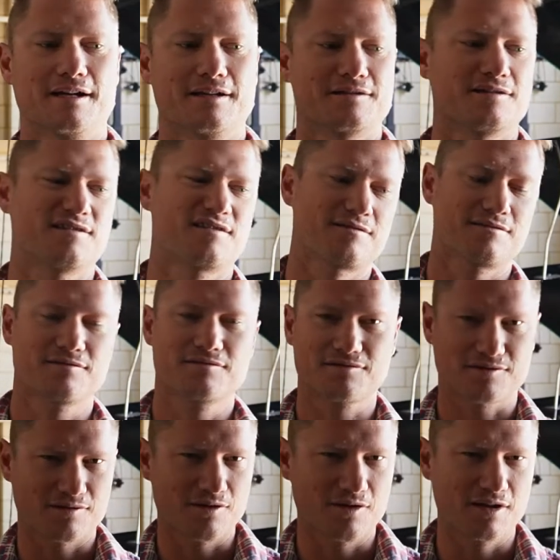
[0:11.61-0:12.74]
She's
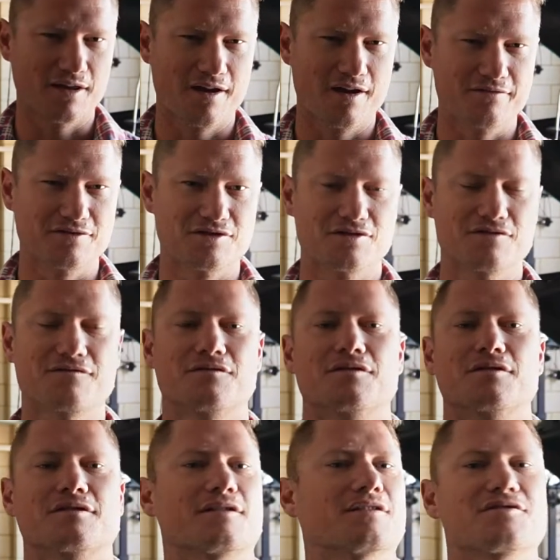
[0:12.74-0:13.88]
slightly overdue
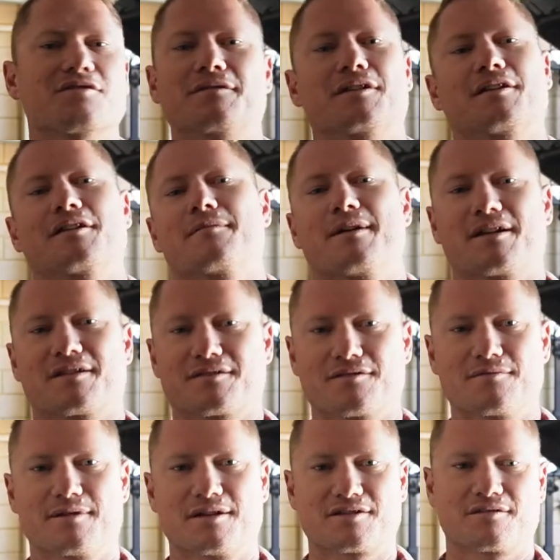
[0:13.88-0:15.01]
for it, so that's not really going to matter
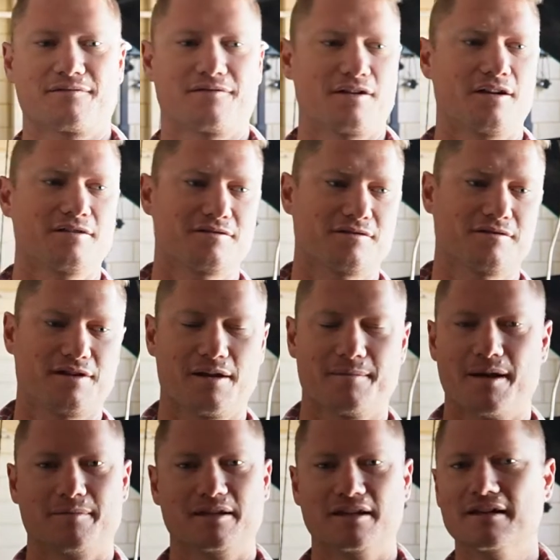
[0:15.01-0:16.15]
too much if you're only sort of,
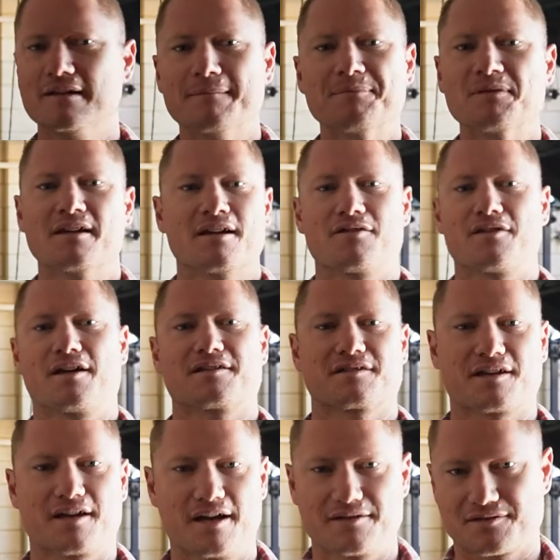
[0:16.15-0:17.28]
maybe 1,000
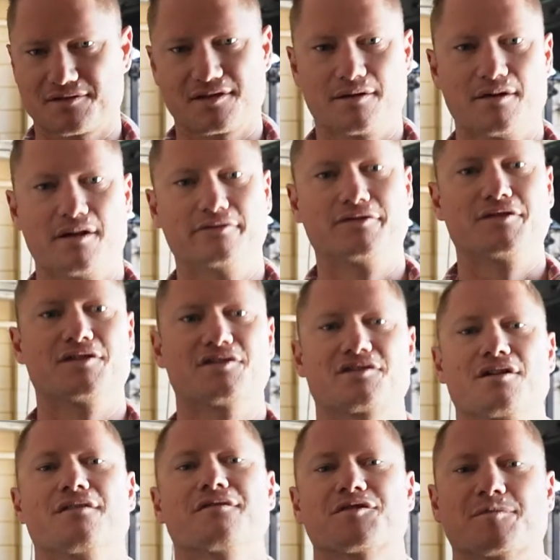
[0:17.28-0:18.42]
k's or so over for your
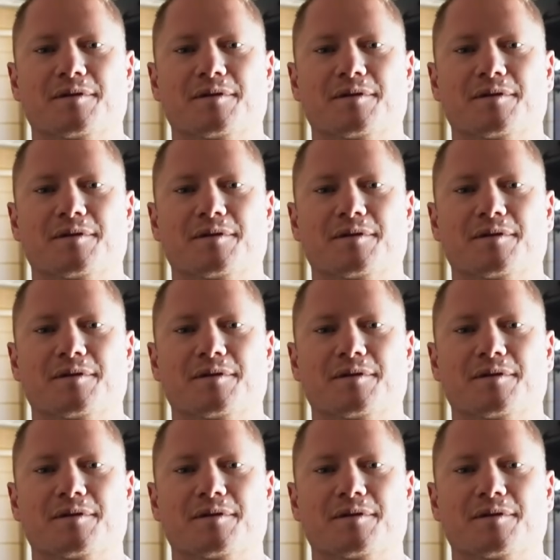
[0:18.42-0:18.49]
service.